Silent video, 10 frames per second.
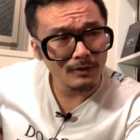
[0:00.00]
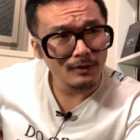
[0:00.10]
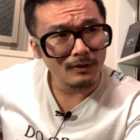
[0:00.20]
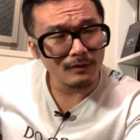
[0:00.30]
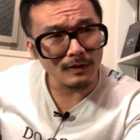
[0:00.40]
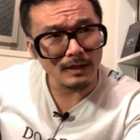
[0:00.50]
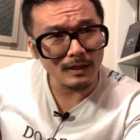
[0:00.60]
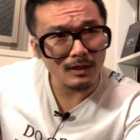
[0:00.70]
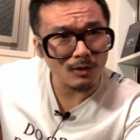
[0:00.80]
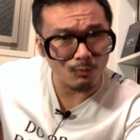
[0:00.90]

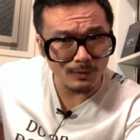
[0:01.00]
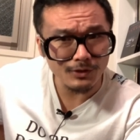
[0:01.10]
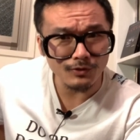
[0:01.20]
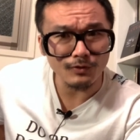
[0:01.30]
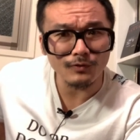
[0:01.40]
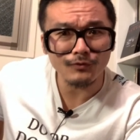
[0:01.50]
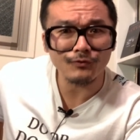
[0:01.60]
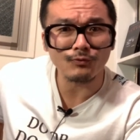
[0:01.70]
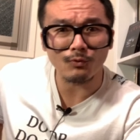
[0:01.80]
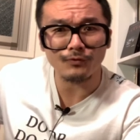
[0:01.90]
the original
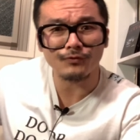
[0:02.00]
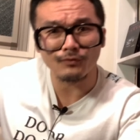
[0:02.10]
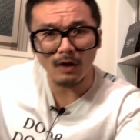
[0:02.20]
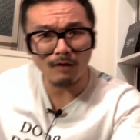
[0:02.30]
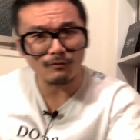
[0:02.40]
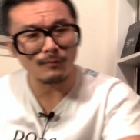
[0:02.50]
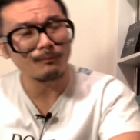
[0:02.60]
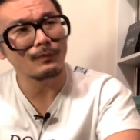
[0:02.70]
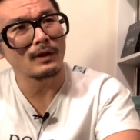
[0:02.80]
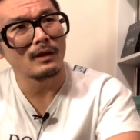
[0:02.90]
source novel
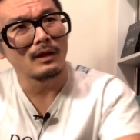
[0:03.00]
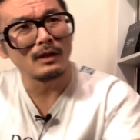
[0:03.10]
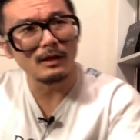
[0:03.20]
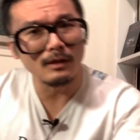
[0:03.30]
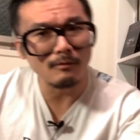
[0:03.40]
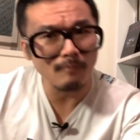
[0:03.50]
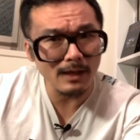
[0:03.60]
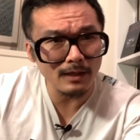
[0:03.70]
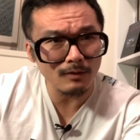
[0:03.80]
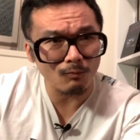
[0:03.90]
in
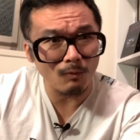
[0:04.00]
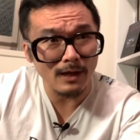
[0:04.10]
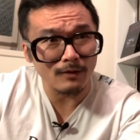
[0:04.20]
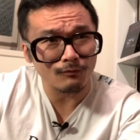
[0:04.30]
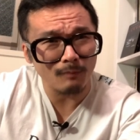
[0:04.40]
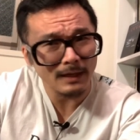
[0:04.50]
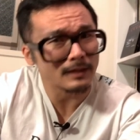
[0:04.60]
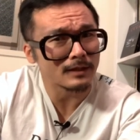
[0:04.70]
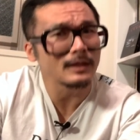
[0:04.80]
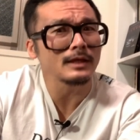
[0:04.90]
many ways, many
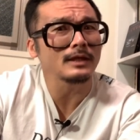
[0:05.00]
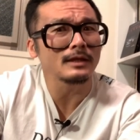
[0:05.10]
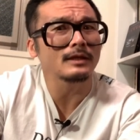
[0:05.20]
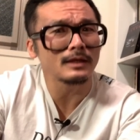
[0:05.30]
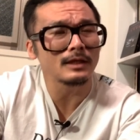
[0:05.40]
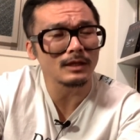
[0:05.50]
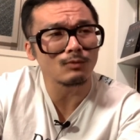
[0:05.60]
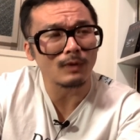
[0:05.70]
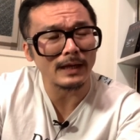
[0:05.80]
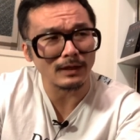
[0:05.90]
key, key
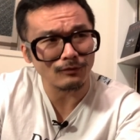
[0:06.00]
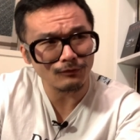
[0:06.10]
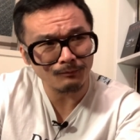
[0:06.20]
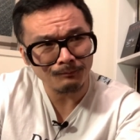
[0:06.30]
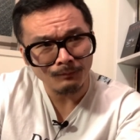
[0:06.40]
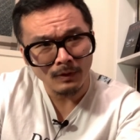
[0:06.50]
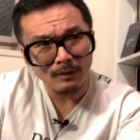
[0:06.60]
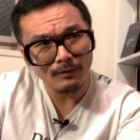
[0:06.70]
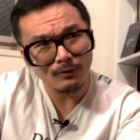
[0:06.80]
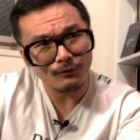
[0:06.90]
ways.
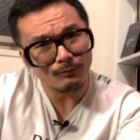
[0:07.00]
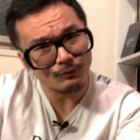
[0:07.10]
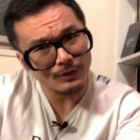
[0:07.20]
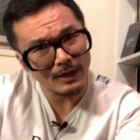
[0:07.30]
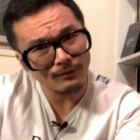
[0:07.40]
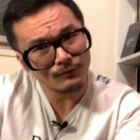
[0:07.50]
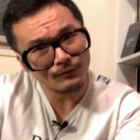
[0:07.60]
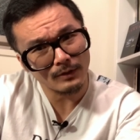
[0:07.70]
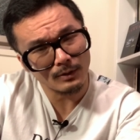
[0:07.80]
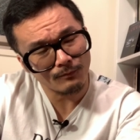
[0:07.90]
There are some changes
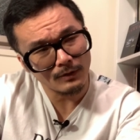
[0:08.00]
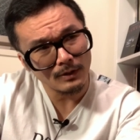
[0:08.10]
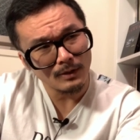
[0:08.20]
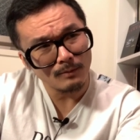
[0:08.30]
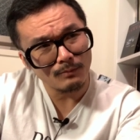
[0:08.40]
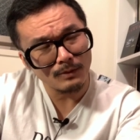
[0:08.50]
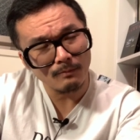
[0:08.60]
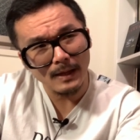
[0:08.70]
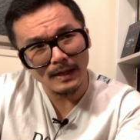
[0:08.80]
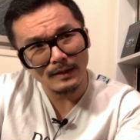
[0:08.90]
that have been
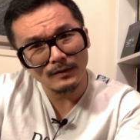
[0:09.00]
made